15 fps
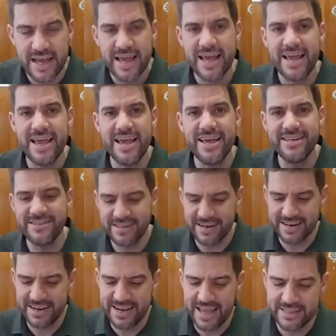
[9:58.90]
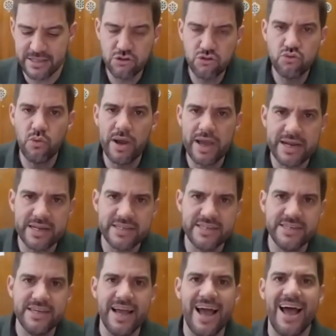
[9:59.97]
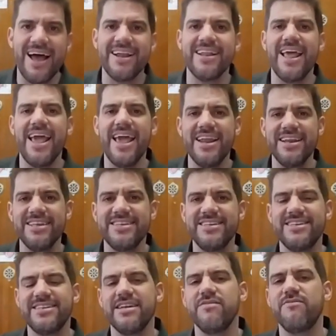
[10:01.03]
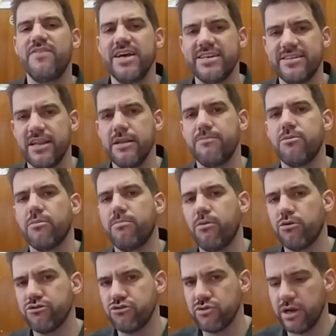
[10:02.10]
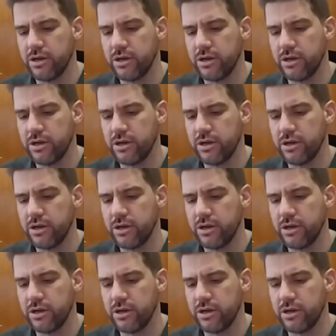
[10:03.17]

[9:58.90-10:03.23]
is related to energy, and energy is inversely proportional